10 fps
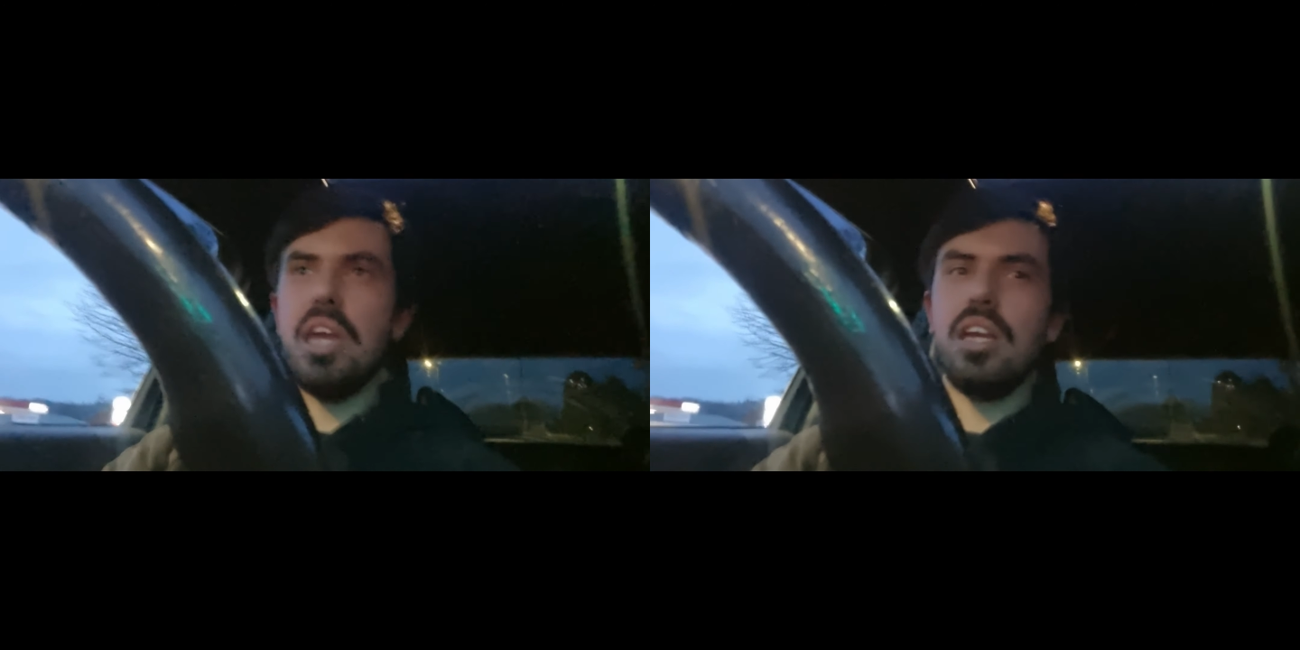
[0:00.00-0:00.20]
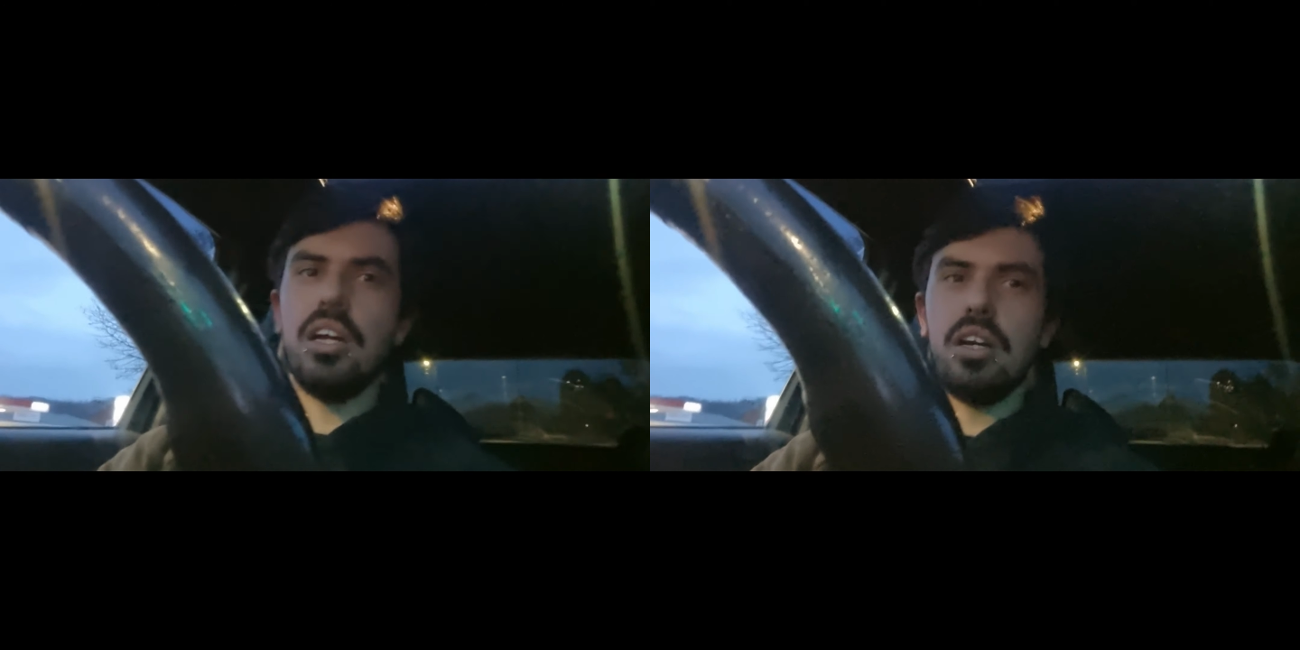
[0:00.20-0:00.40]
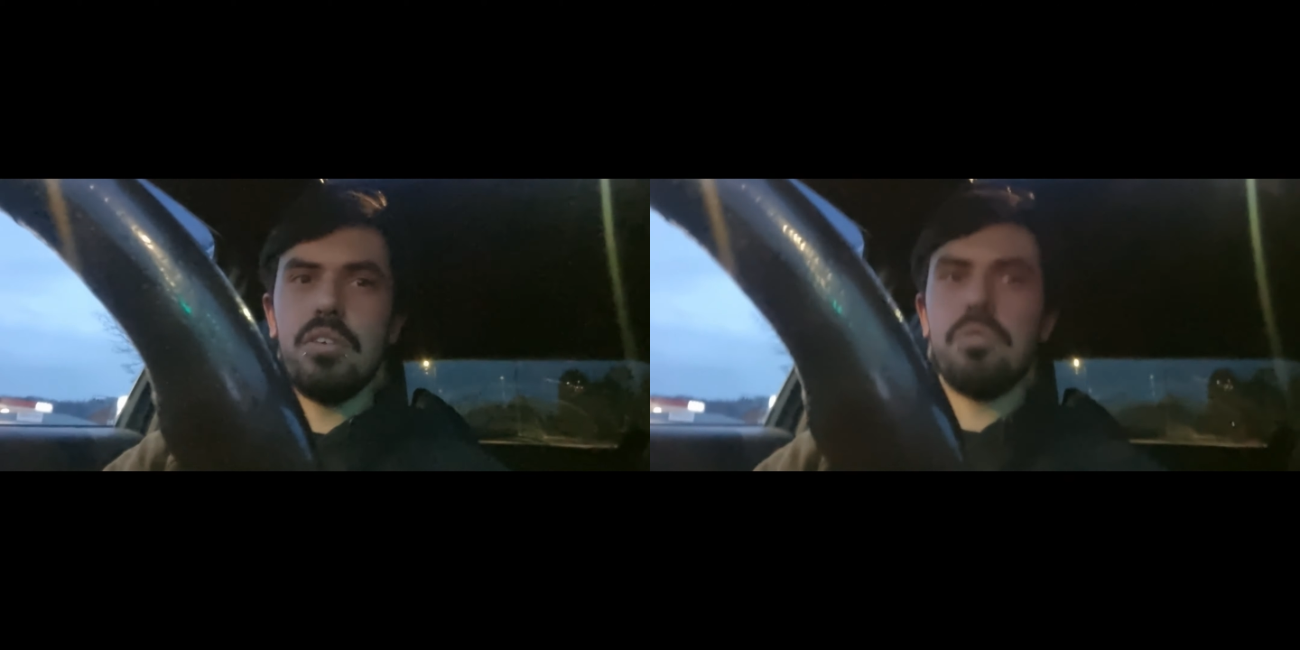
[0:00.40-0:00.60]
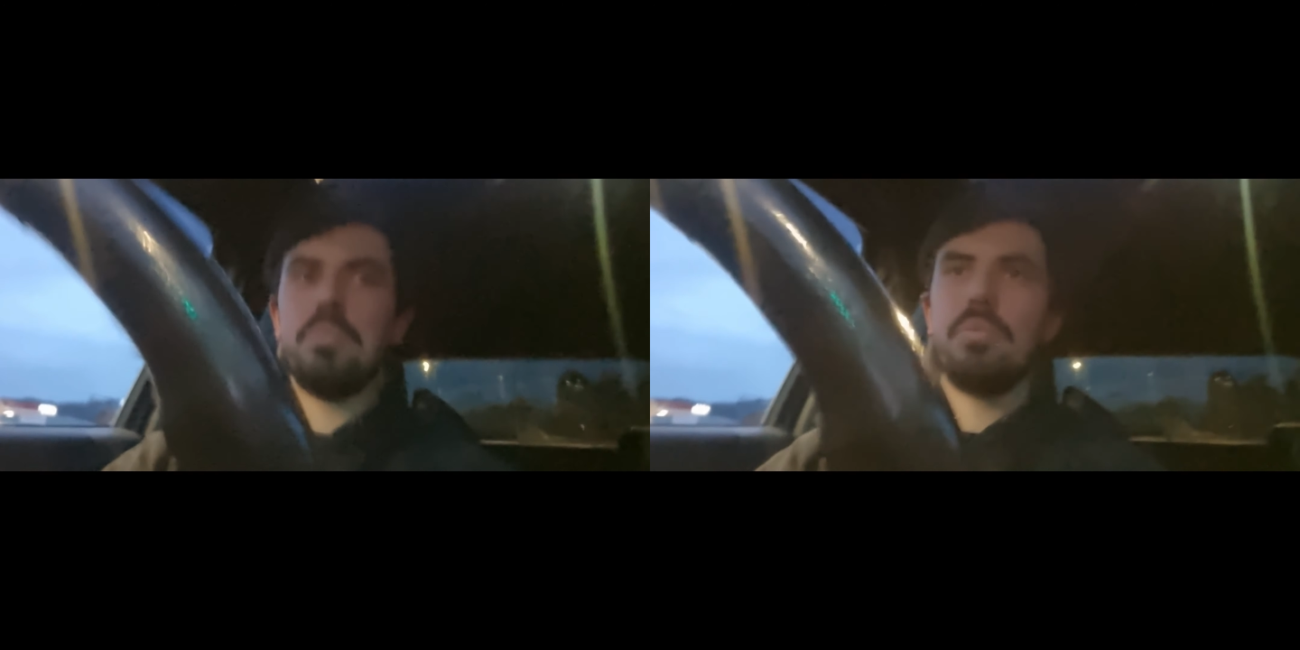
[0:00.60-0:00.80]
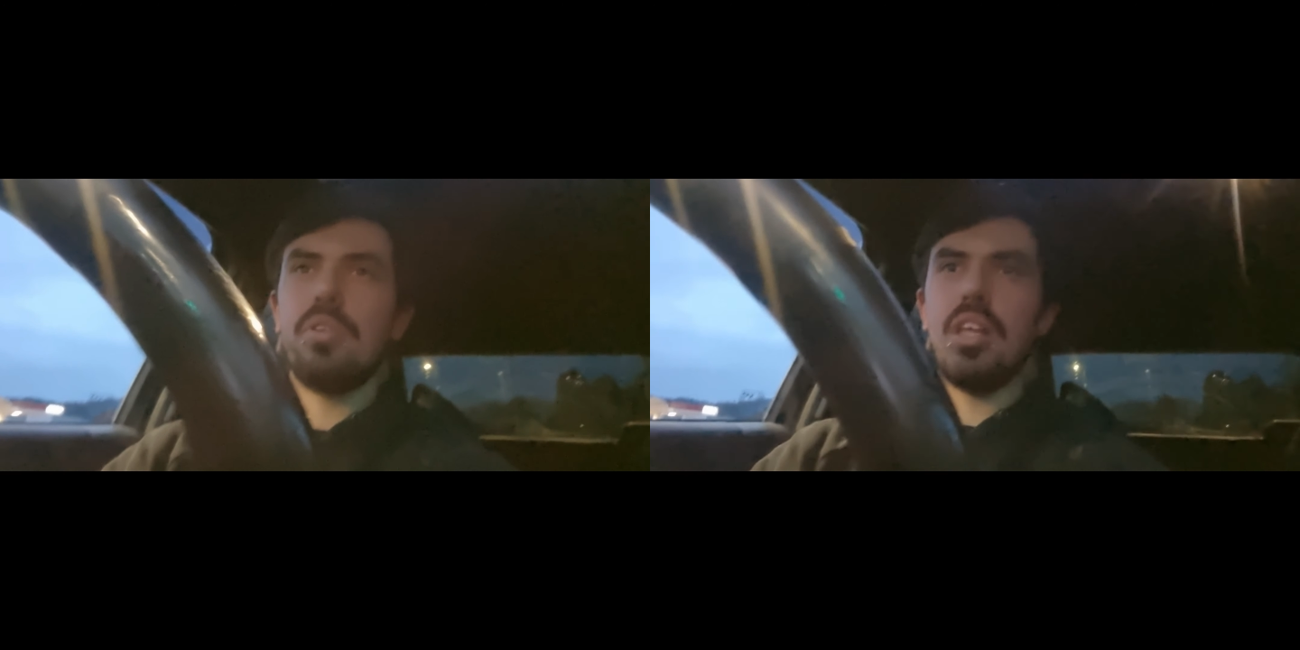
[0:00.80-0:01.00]
bigger.
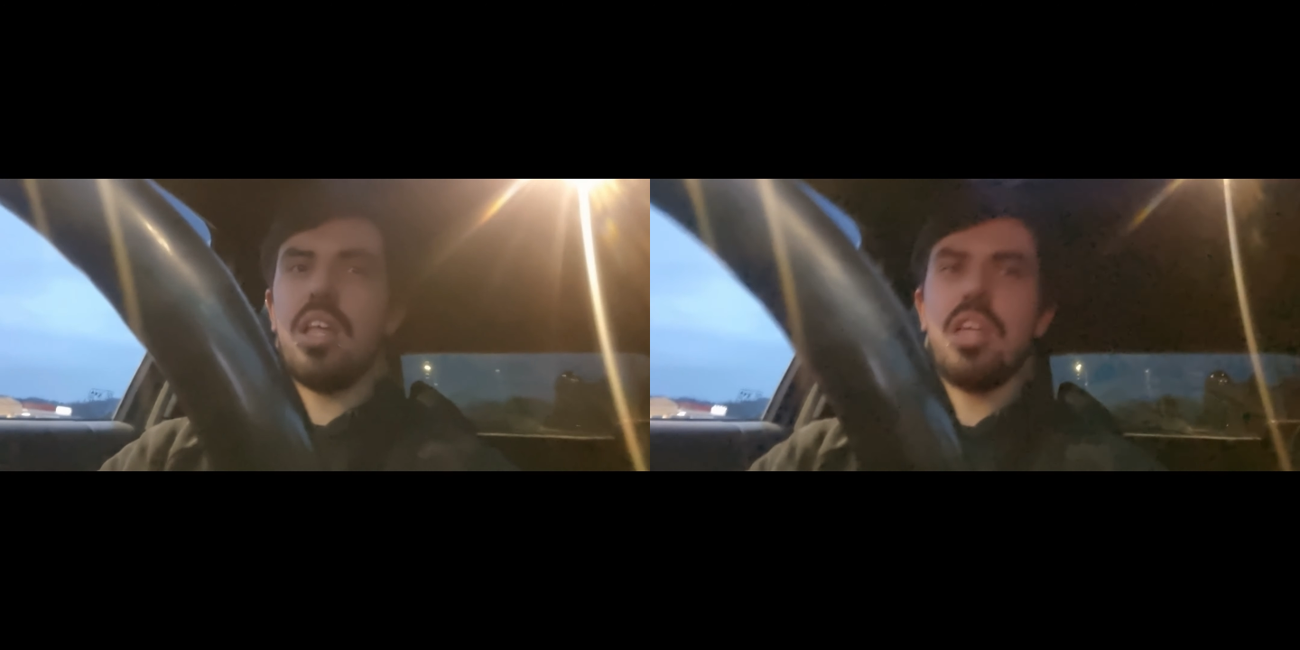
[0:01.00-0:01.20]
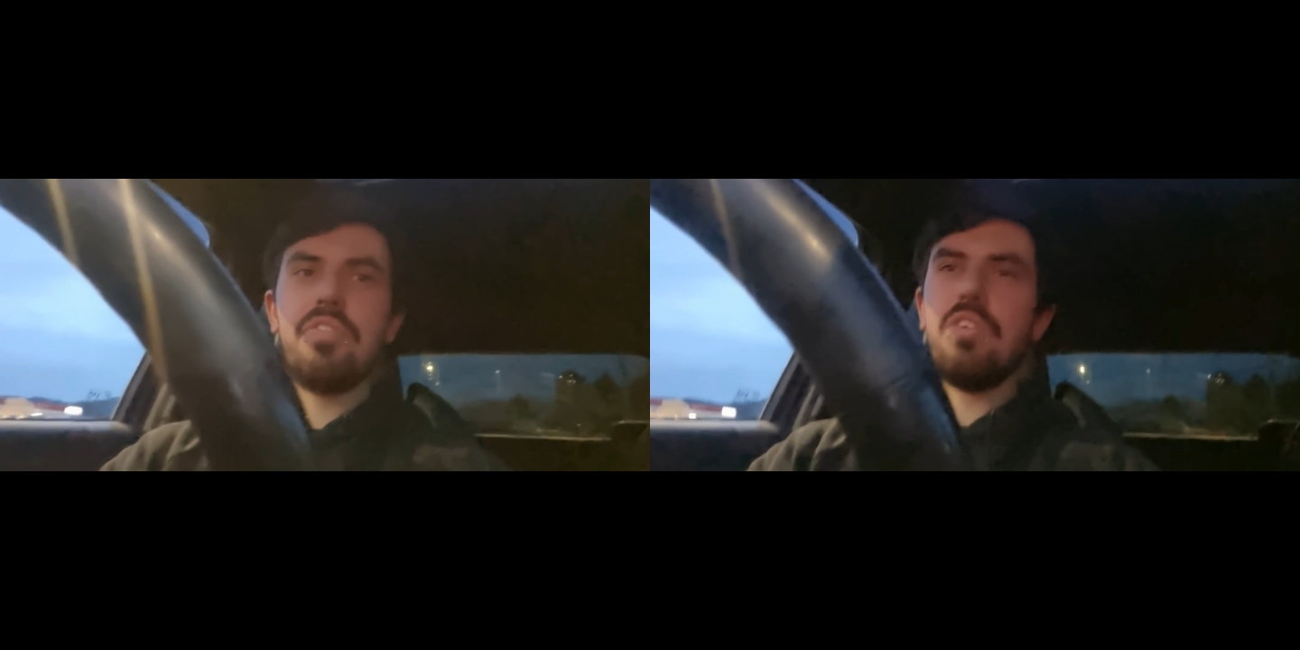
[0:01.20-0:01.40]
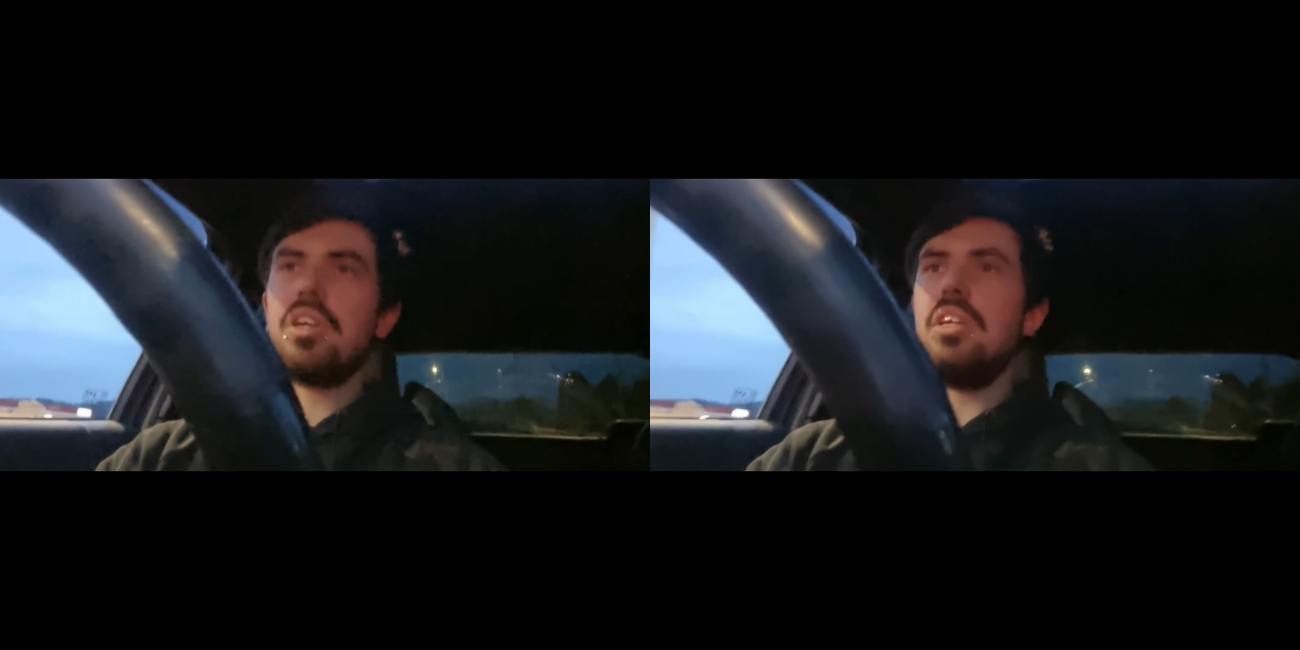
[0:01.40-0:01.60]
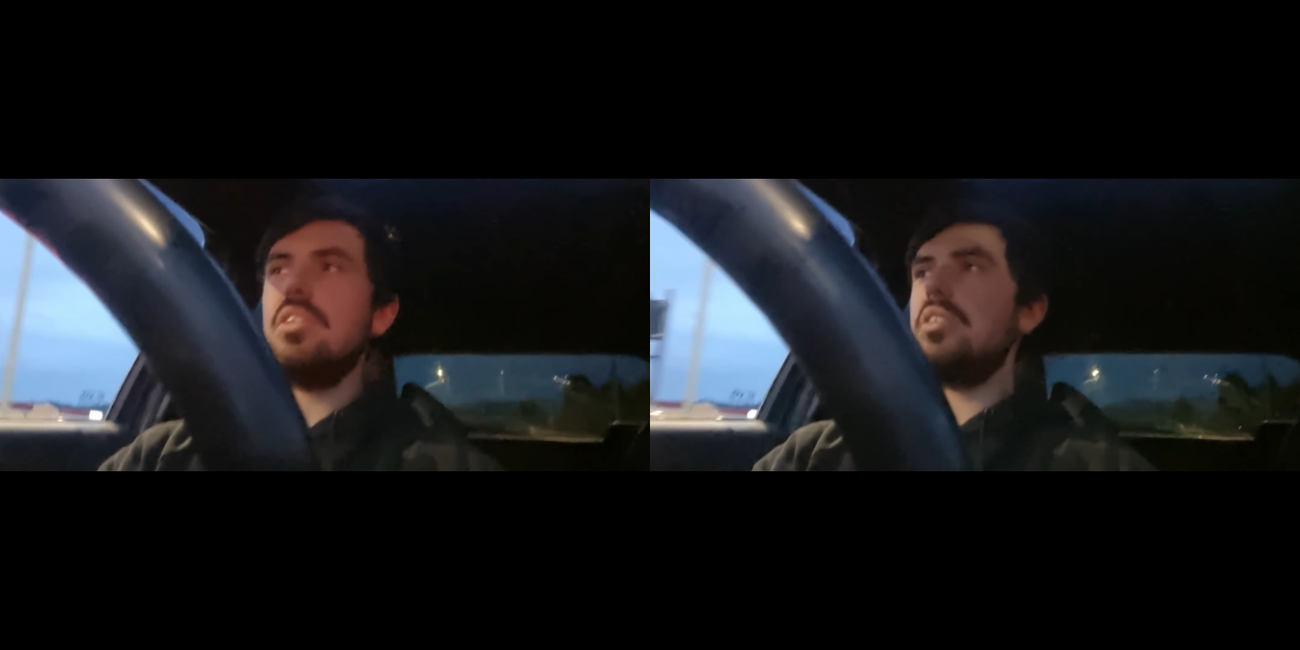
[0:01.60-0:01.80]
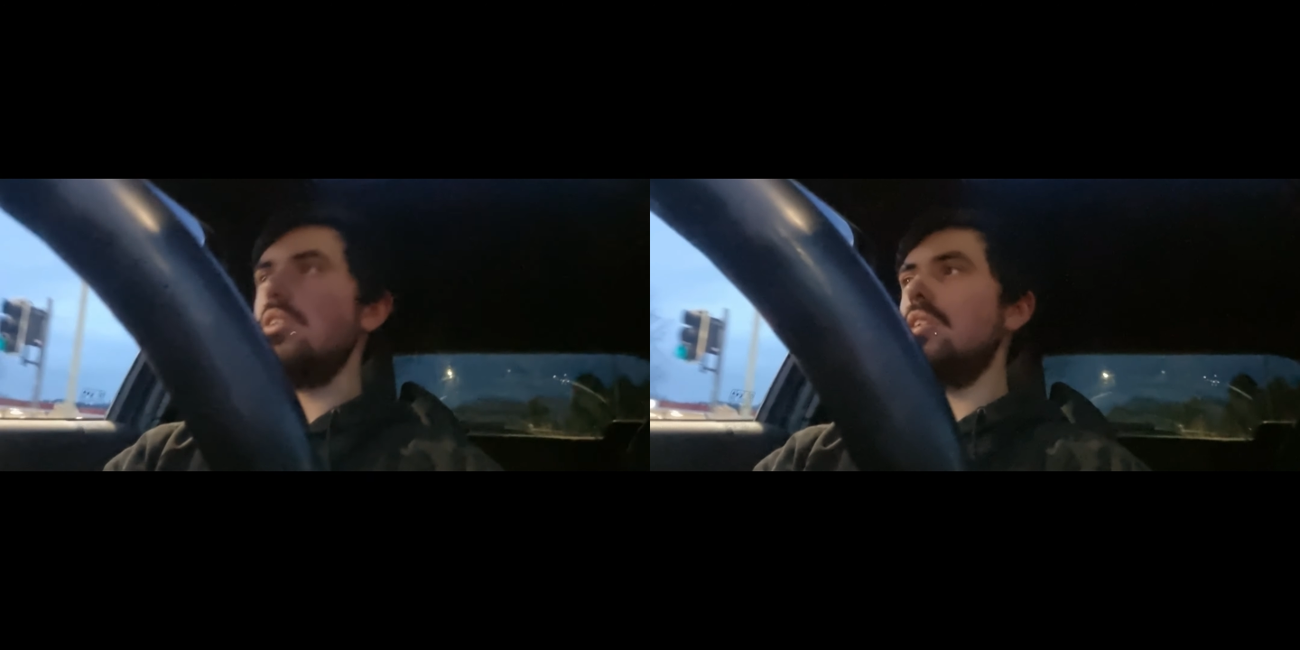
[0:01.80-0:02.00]
They're fucking,